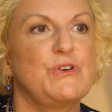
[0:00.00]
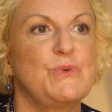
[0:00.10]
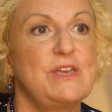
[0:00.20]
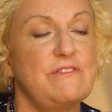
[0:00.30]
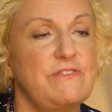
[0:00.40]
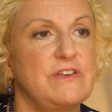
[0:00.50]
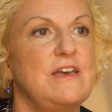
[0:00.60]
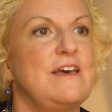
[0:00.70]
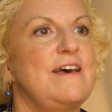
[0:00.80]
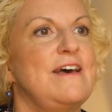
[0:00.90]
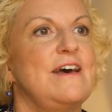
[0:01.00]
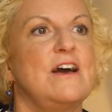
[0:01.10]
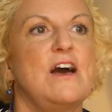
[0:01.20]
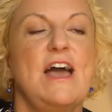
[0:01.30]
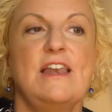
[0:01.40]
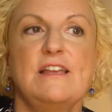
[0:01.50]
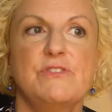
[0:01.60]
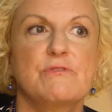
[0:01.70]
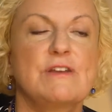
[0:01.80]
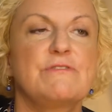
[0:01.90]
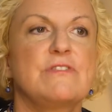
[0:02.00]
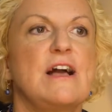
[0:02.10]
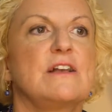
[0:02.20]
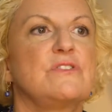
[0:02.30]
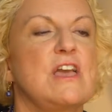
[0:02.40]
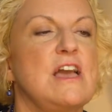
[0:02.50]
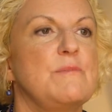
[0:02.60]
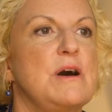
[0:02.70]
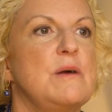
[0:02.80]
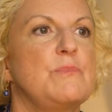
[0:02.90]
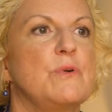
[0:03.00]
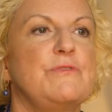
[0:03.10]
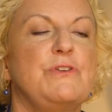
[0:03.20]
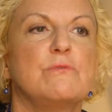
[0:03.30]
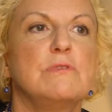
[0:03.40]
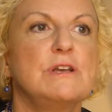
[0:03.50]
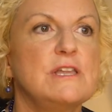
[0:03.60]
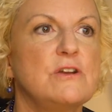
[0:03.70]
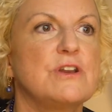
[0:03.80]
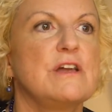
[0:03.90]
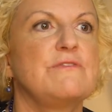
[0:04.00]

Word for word: So if any of the red flags came up, or if you really are